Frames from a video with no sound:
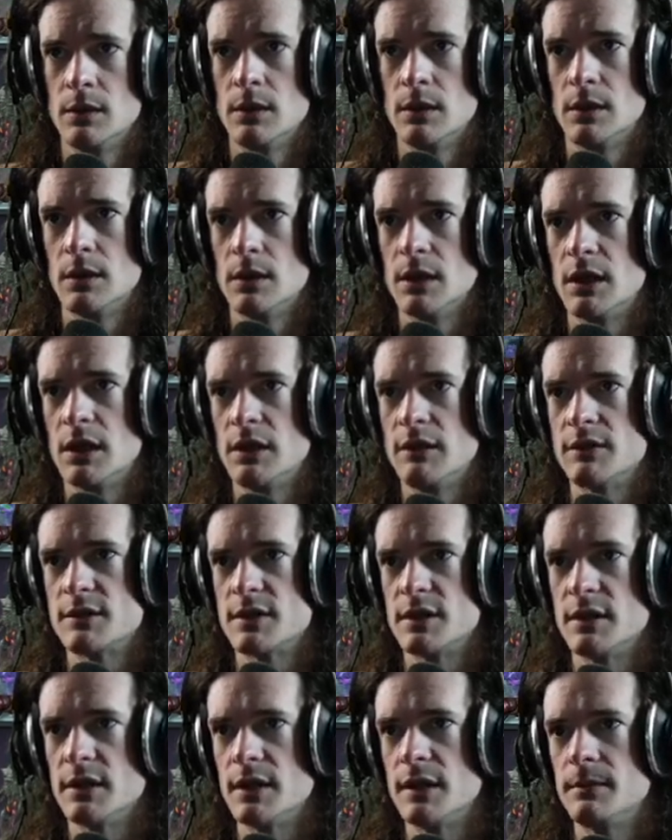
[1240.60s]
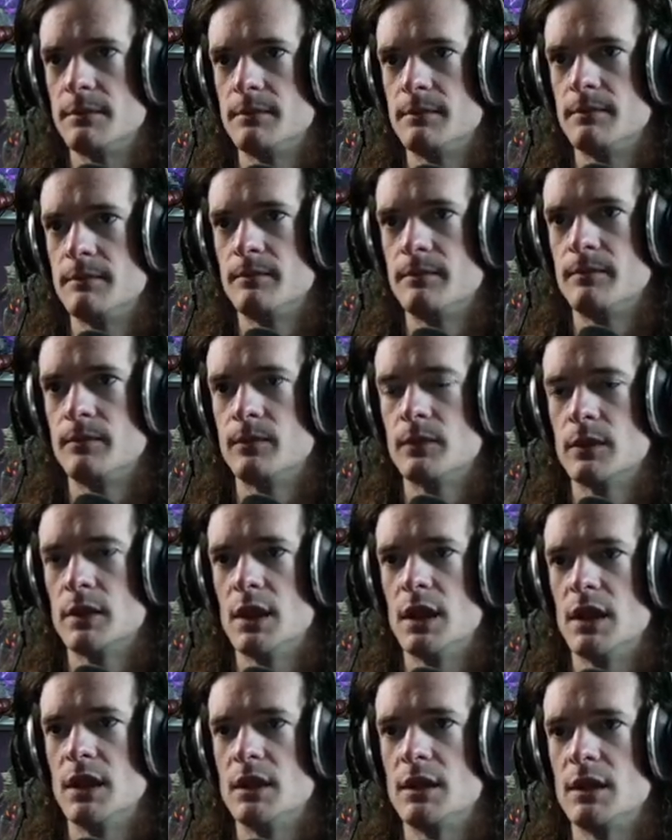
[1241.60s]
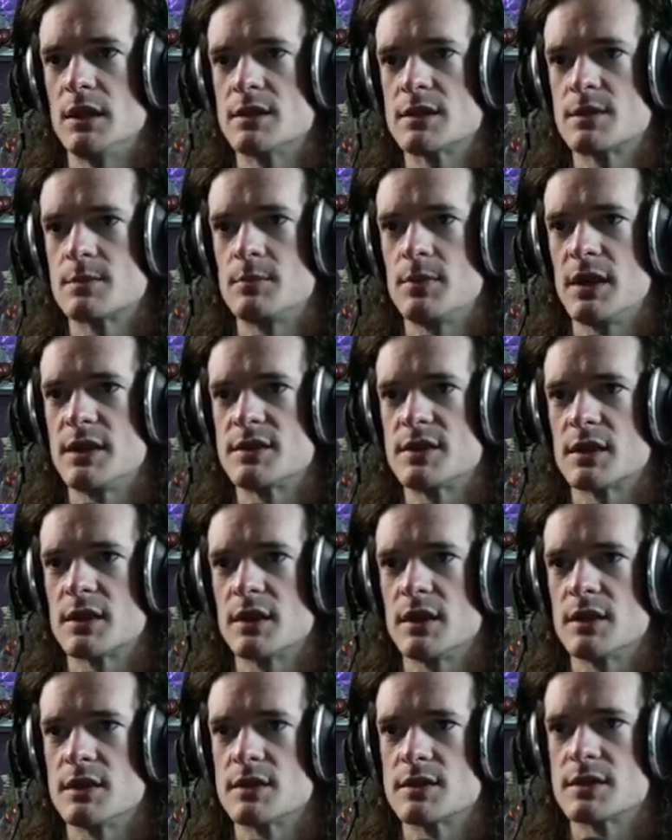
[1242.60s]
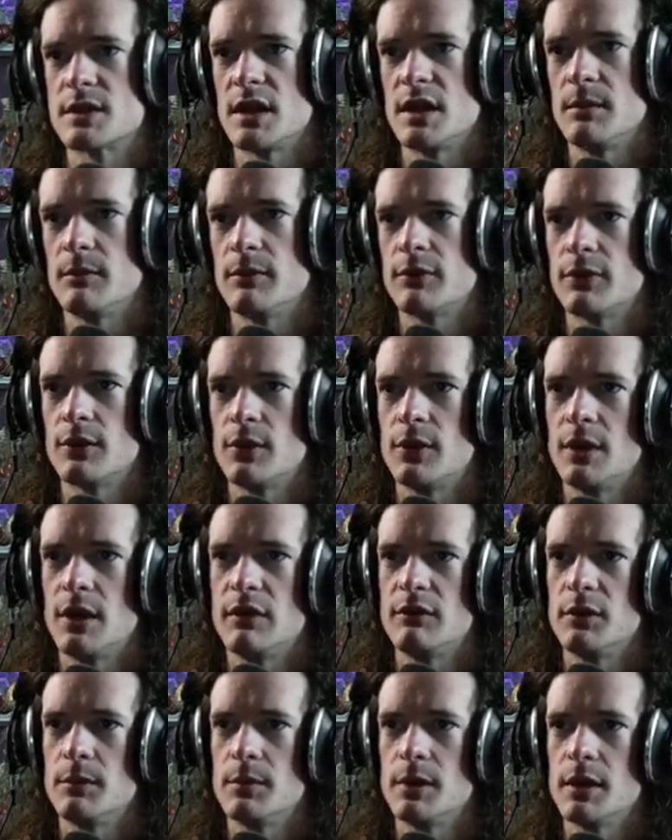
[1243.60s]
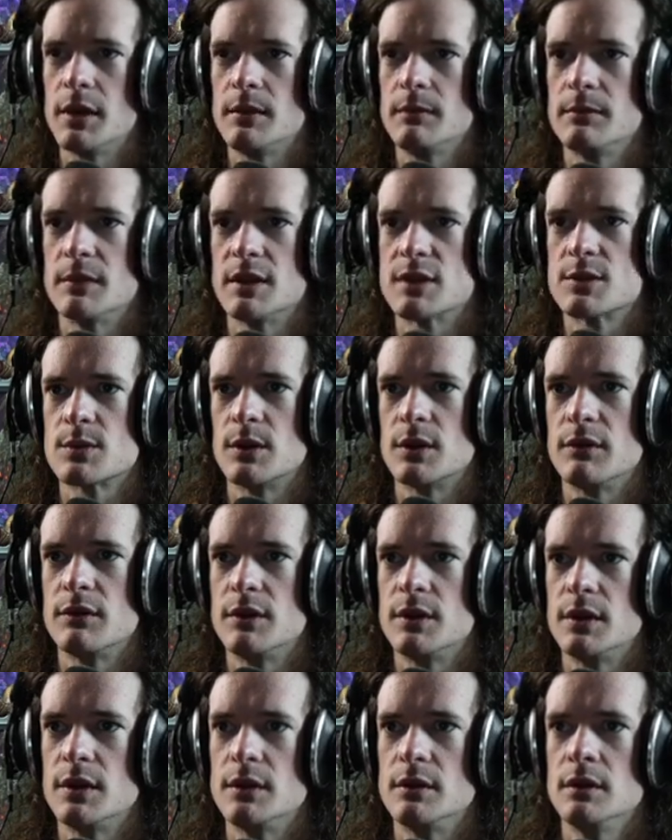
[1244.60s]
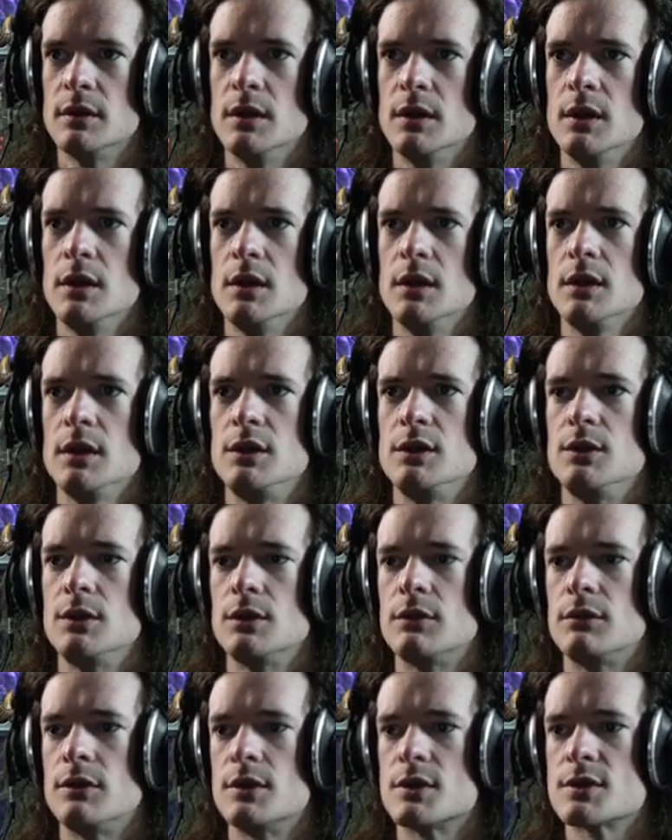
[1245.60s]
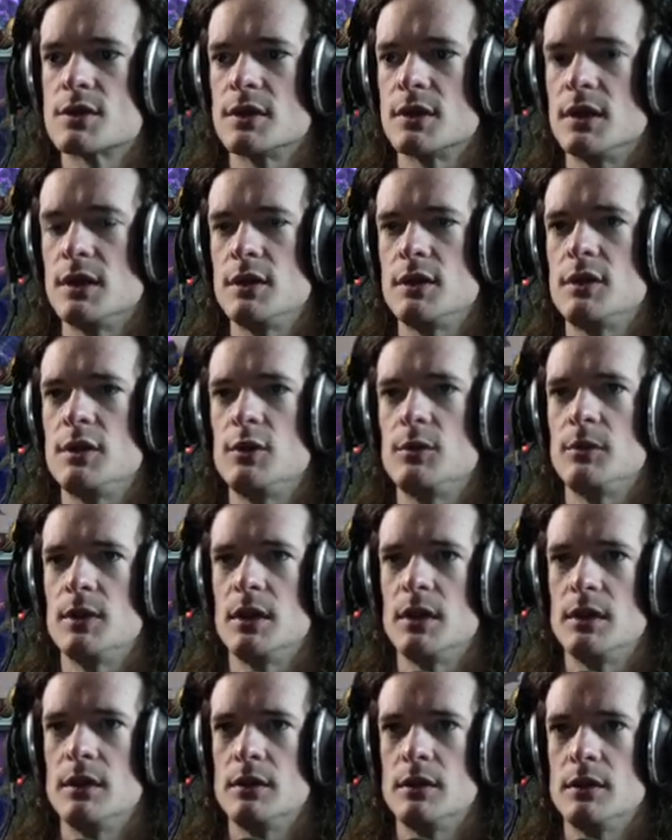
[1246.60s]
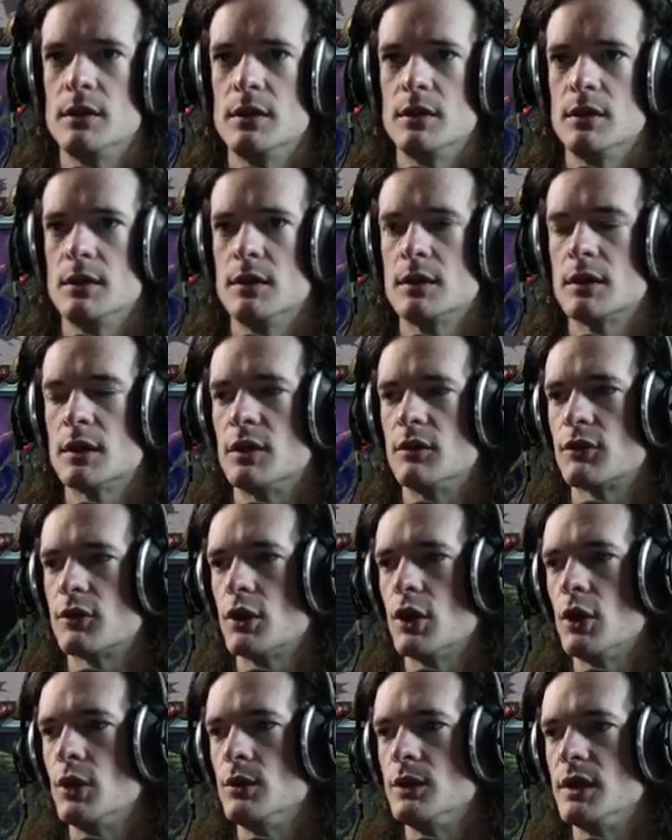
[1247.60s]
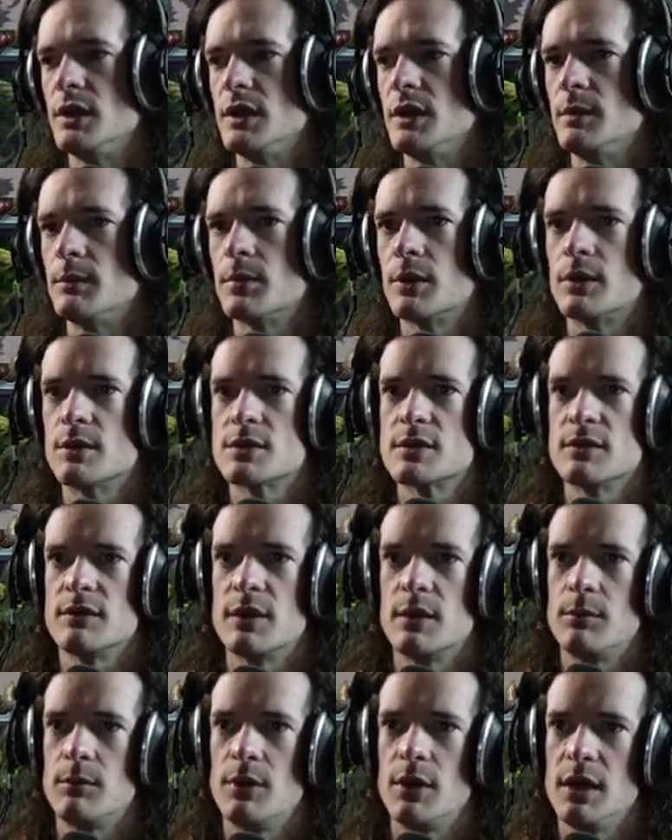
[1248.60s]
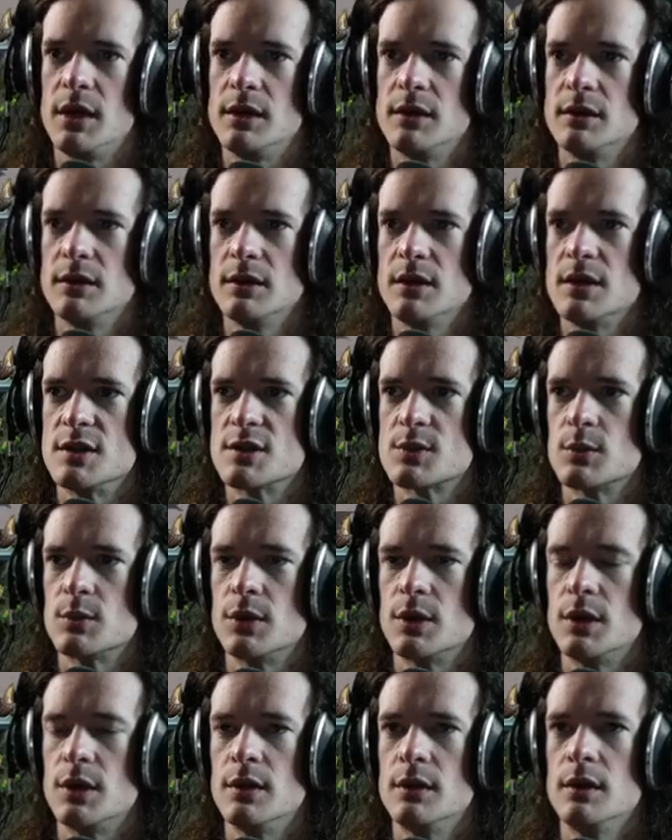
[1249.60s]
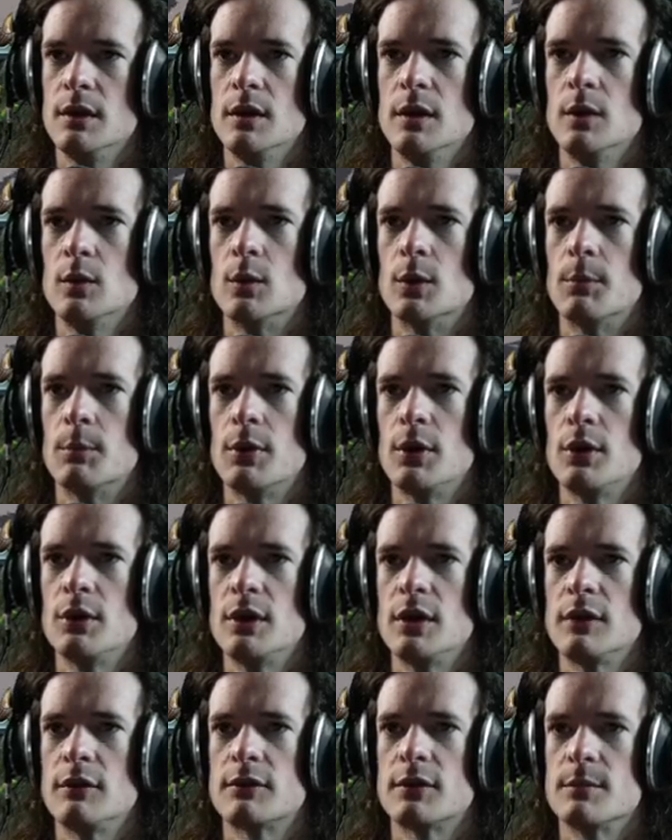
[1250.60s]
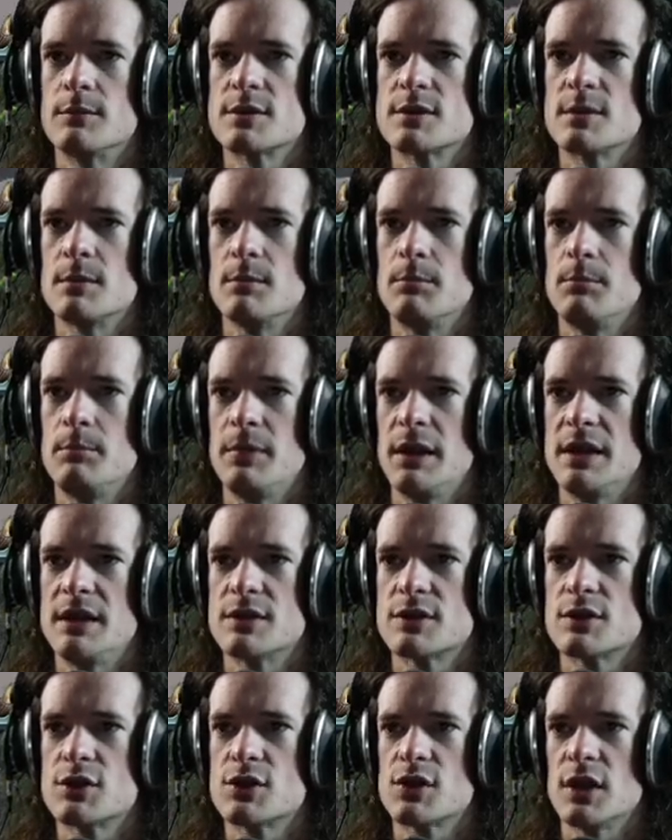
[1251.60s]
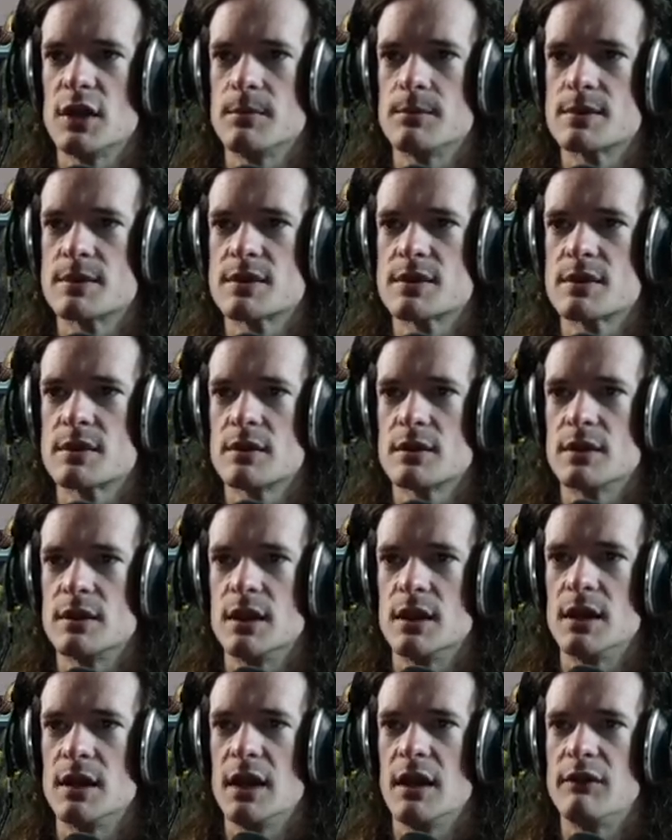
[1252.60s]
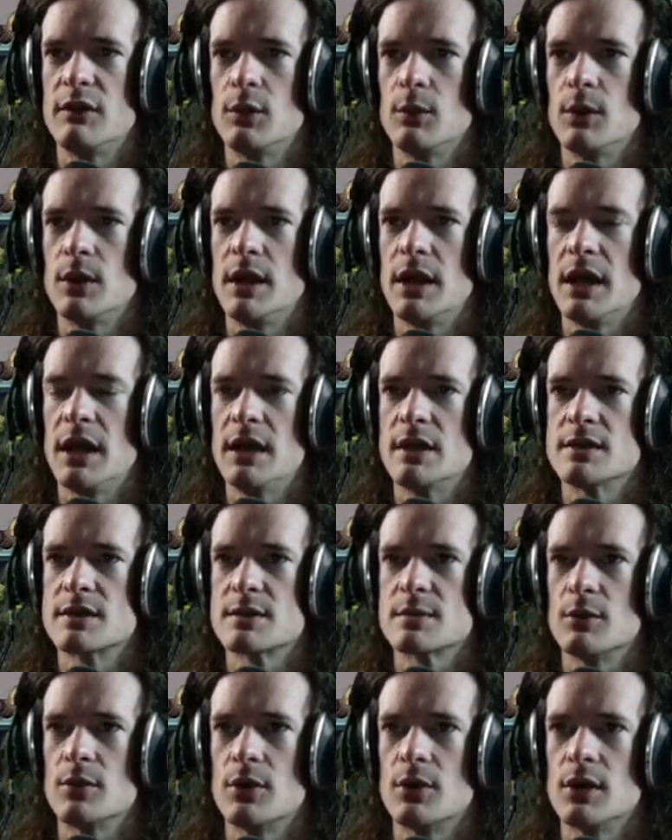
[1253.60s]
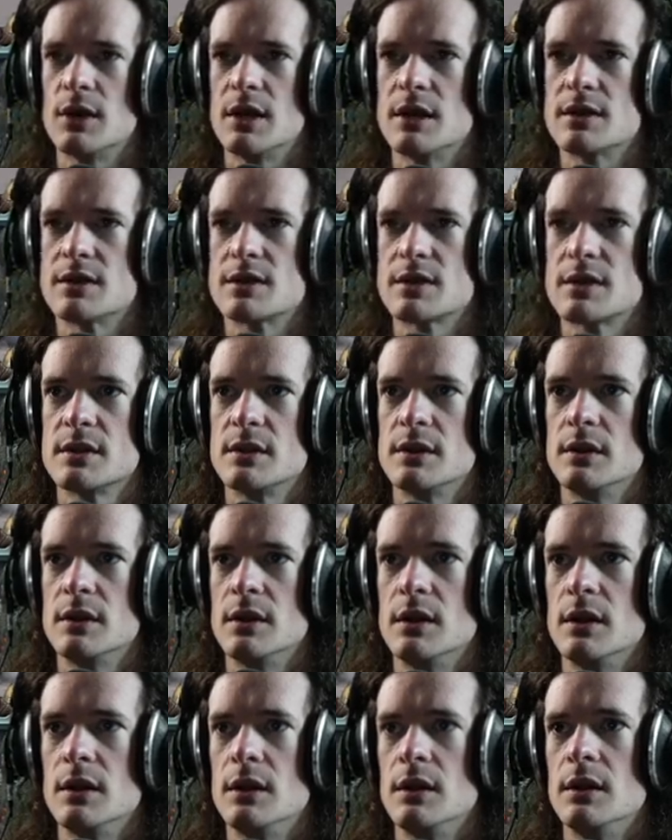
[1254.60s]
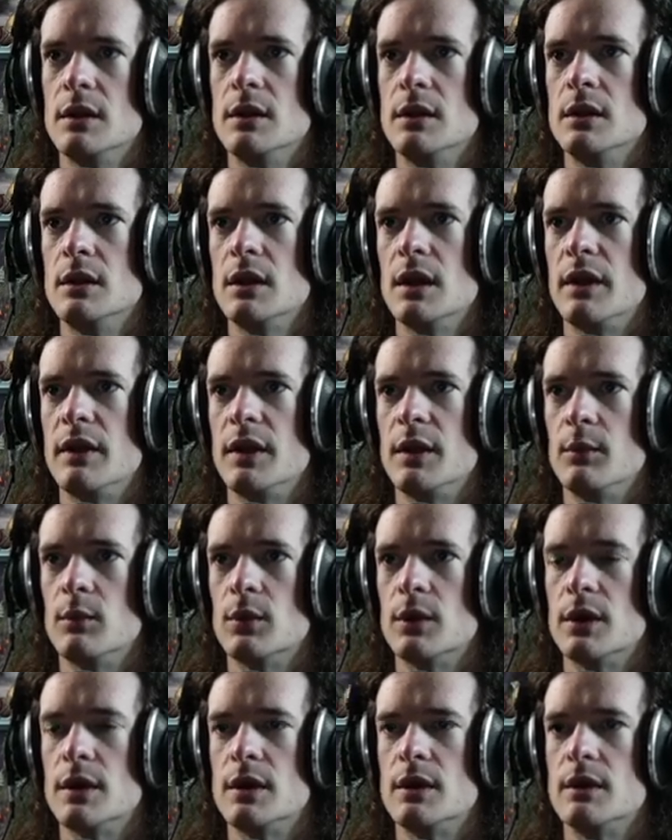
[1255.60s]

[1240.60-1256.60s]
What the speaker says: I have seen that. And it's basically the same for everybody. That's one of the universally human kind of coded in parts of our brain, is we're pulling from some base shapes that everyone has more or less. And then we're